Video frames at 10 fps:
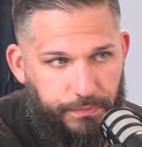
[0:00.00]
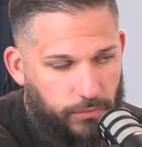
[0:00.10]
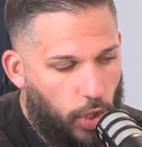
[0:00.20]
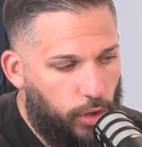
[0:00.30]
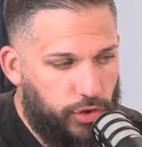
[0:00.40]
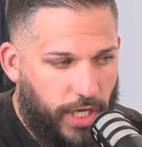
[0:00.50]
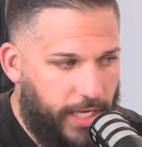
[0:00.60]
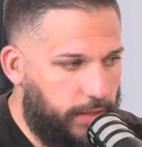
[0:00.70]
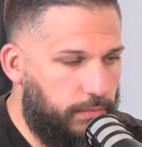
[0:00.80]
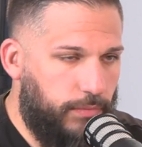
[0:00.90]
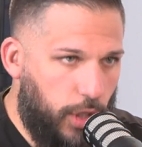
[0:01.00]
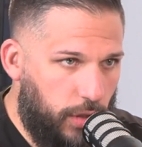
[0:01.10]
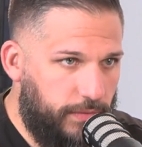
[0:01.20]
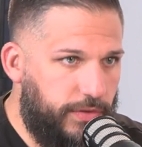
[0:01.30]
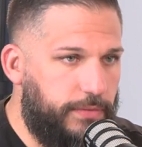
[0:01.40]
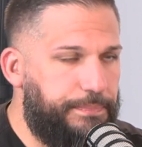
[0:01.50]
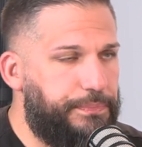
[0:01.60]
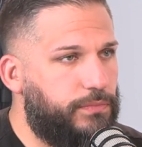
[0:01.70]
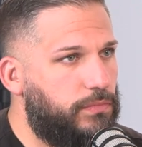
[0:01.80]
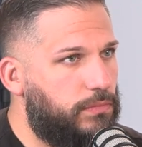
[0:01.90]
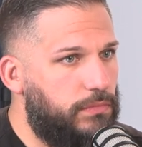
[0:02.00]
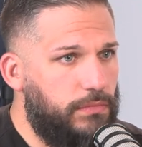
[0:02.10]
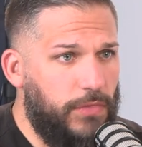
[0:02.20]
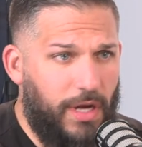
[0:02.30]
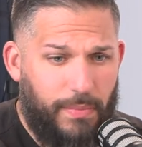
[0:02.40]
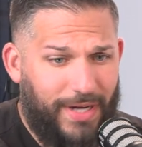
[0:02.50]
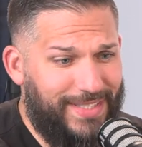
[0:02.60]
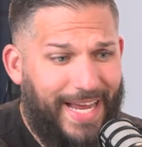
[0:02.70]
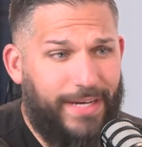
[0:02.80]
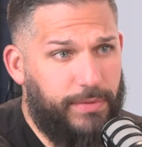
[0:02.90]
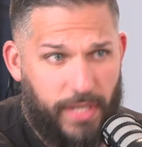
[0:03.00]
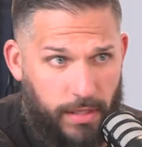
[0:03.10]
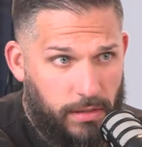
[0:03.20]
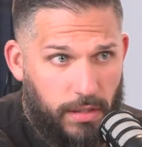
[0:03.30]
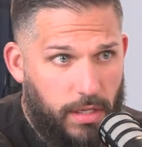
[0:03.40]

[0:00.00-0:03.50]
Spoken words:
Neurogenic nerves comprise 90%.